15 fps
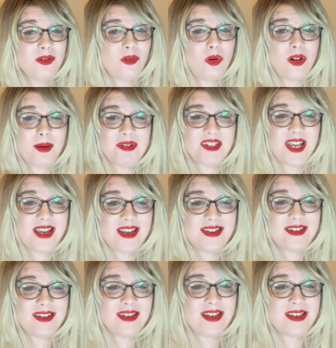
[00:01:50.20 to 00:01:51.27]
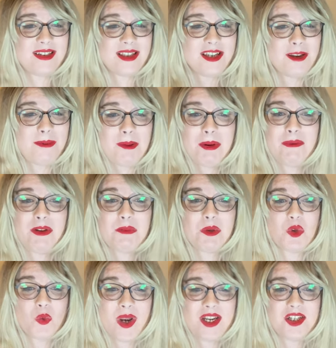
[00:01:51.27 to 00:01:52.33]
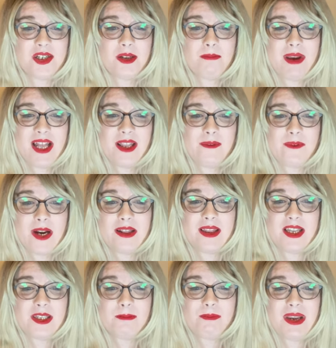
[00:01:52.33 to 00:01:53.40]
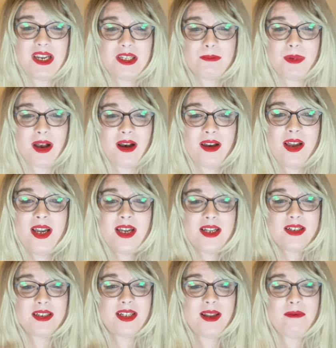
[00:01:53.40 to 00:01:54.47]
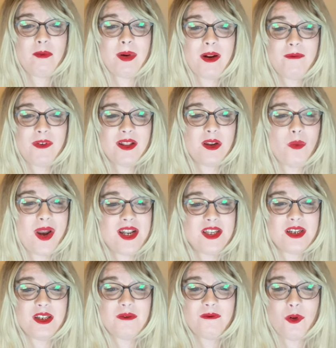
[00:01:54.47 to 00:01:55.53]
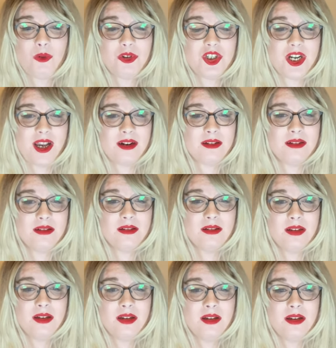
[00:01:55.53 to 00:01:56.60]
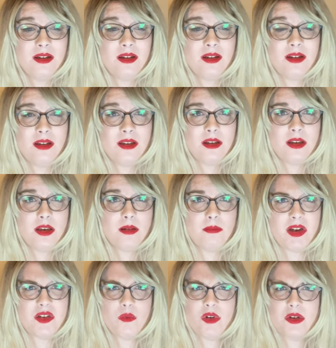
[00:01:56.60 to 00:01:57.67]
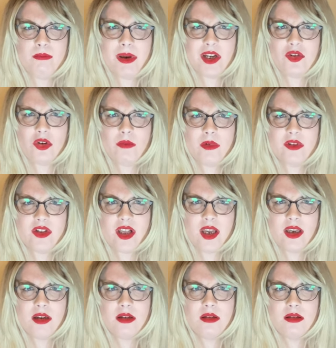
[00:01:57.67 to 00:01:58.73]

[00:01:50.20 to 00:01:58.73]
All I'm saying is, it's lucky people of his persuasion can barely find that spacebar. Never mind find their way into 4chan. Imagine what his bedroom looks like.